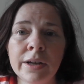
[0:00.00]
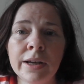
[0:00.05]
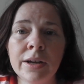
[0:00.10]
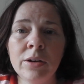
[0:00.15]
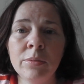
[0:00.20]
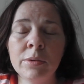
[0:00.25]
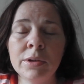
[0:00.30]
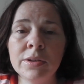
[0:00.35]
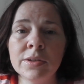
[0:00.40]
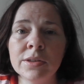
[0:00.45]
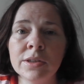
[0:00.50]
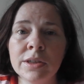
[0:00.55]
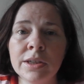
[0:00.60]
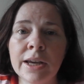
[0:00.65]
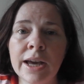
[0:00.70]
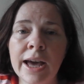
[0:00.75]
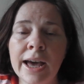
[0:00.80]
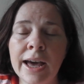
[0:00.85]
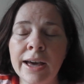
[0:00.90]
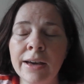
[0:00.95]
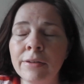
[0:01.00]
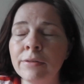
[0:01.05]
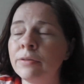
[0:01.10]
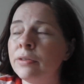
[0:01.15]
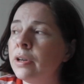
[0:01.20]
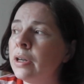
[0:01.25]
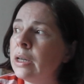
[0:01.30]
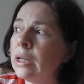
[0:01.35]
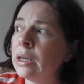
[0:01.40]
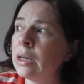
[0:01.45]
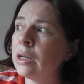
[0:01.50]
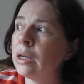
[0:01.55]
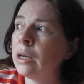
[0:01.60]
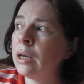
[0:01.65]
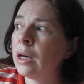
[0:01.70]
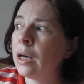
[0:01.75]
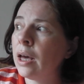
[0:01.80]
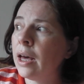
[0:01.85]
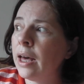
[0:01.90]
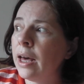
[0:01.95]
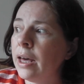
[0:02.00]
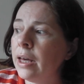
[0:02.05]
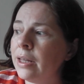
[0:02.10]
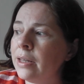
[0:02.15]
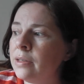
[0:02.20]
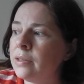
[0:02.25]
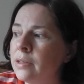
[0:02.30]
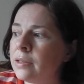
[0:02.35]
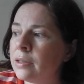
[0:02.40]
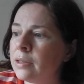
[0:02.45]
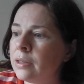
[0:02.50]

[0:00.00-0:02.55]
ailments that you have. And